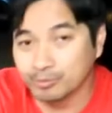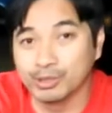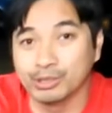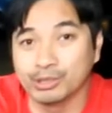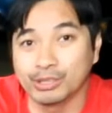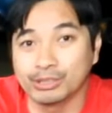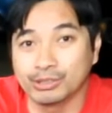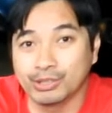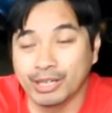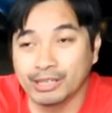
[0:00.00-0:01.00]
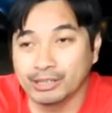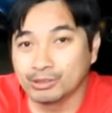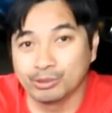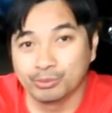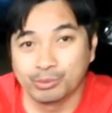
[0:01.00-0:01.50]
when you're at the track and
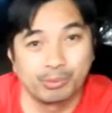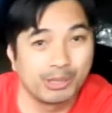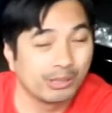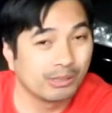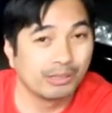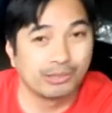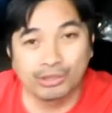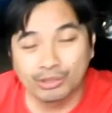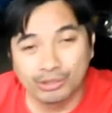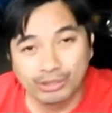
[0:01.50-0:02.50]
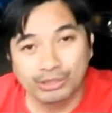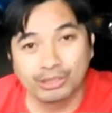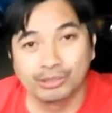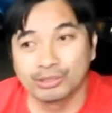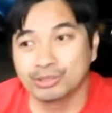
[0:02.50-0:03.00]
you're repeatedly charging
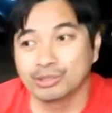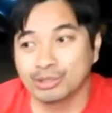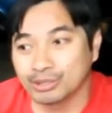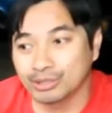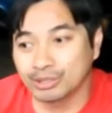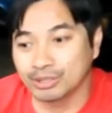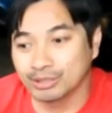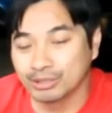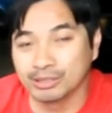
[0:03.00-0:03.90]
and discharging it,